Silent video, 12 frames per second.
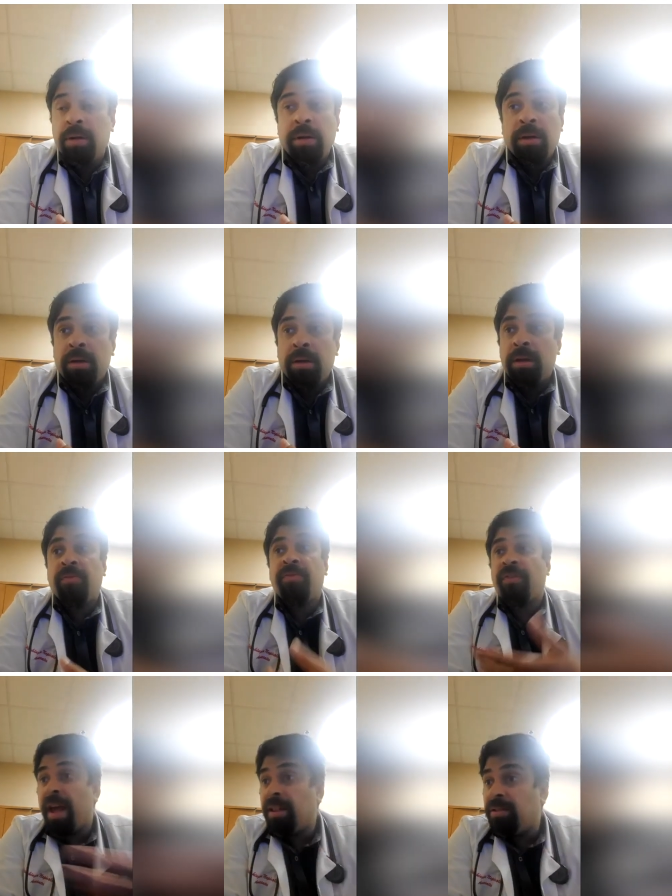you know,
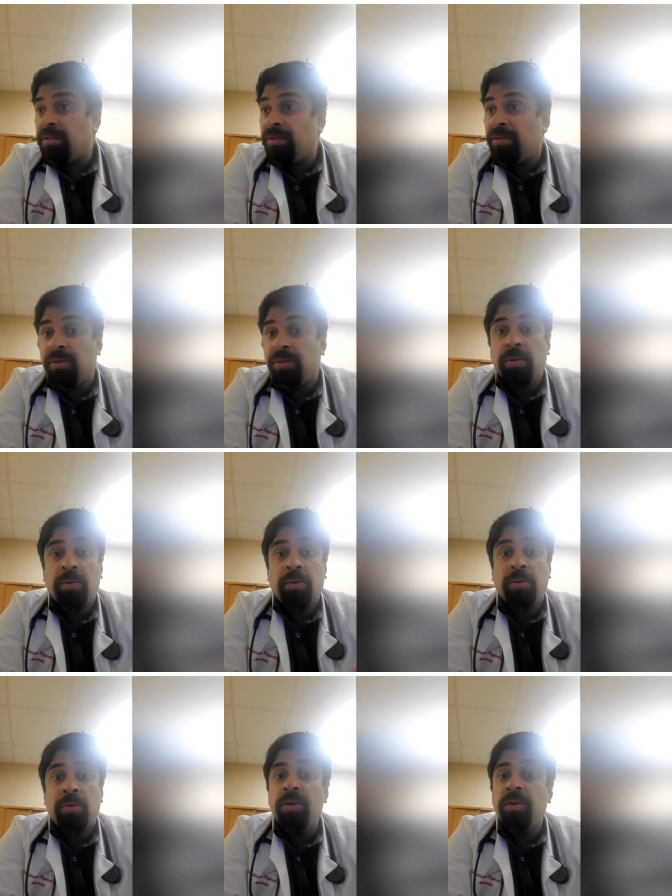friends who
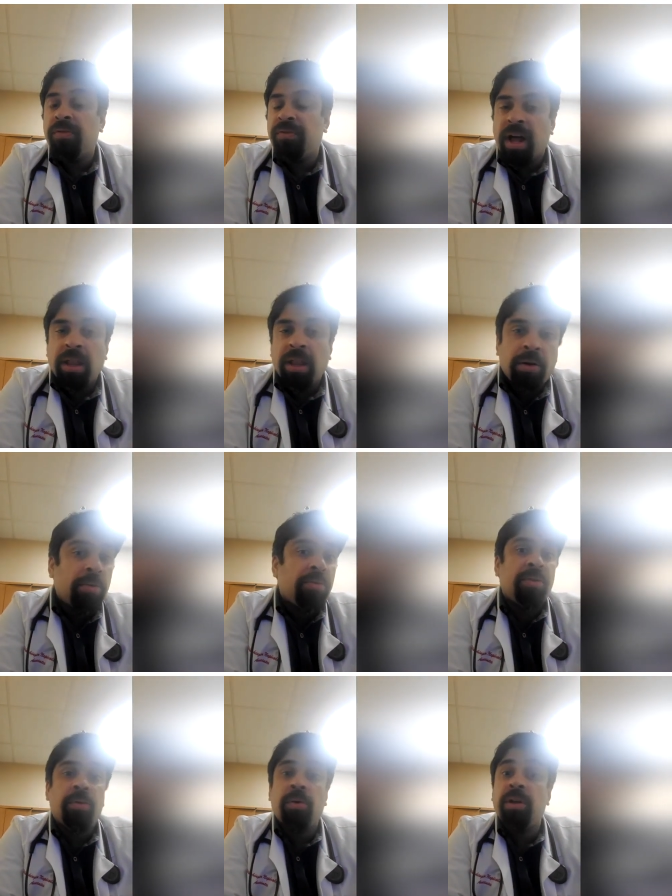knew fellows
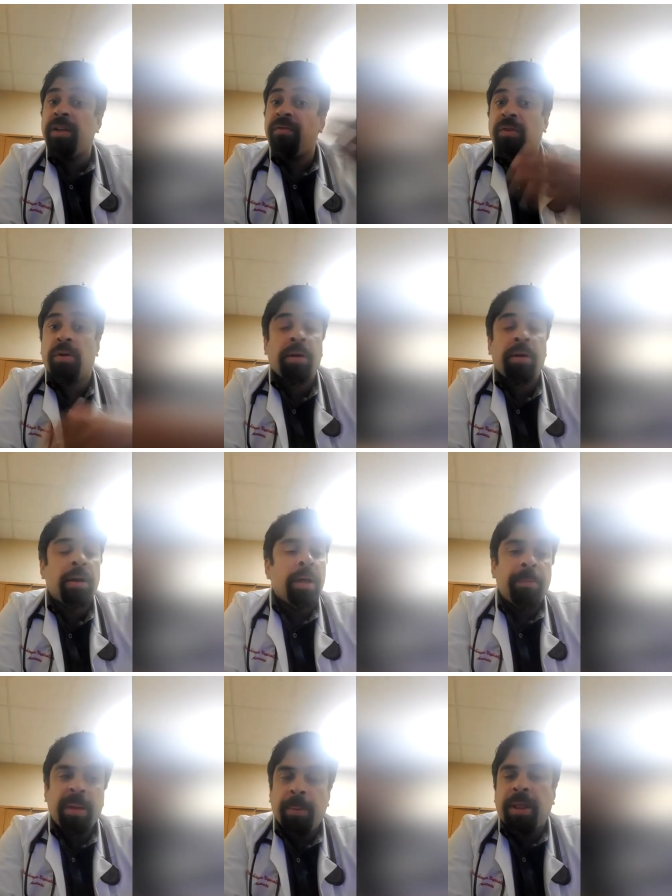who were looking for
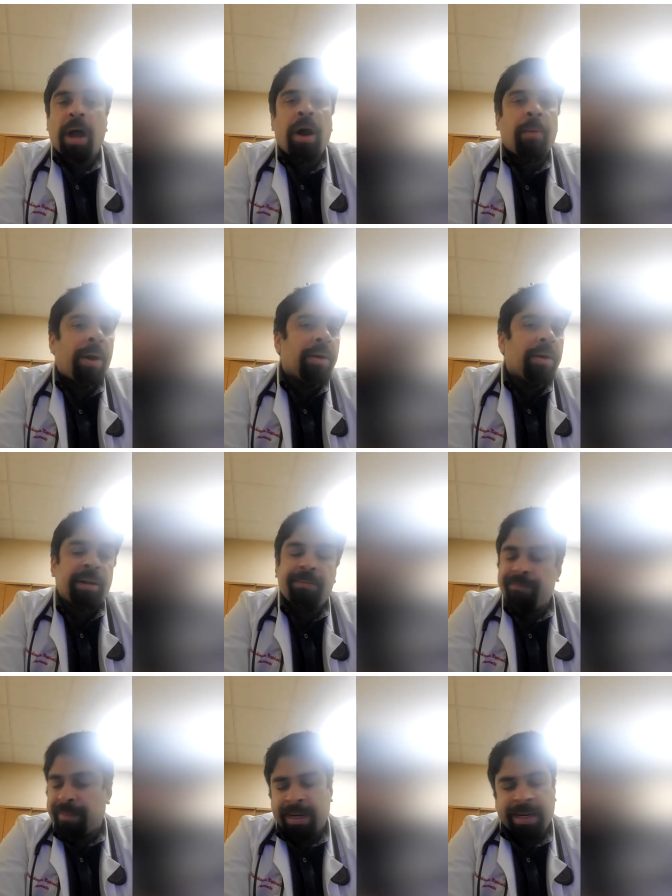people to help out, and
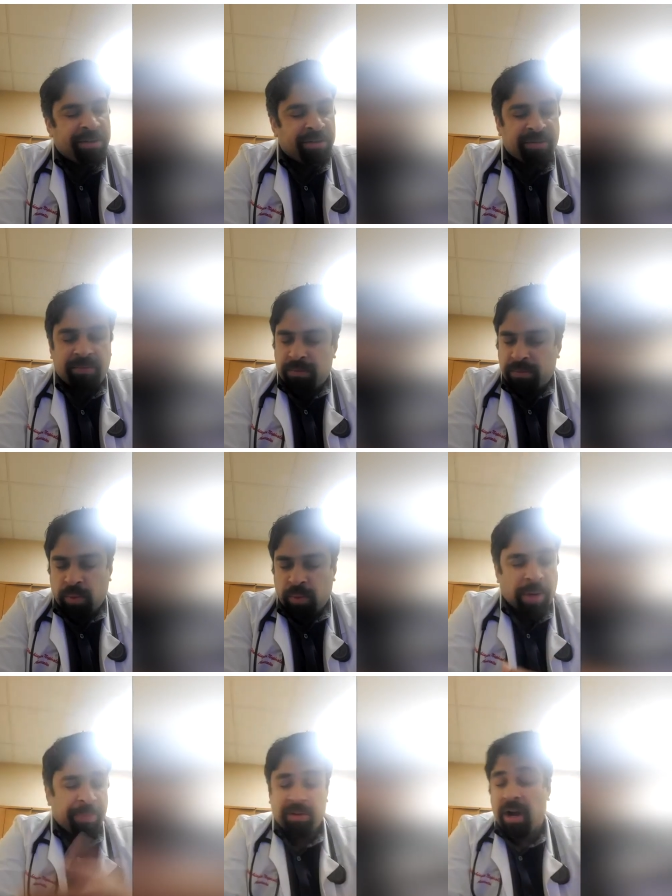I just went up
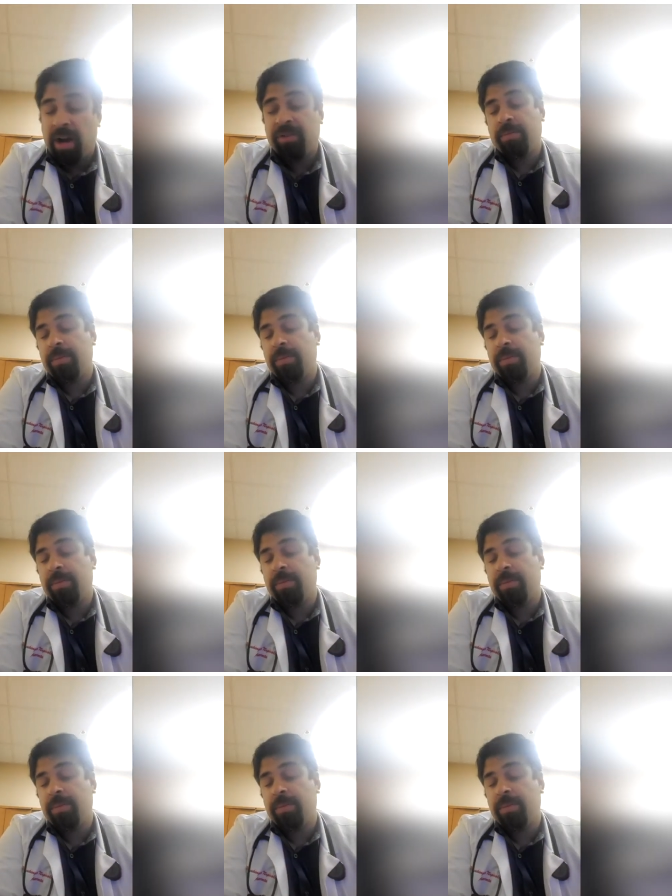and talked to them.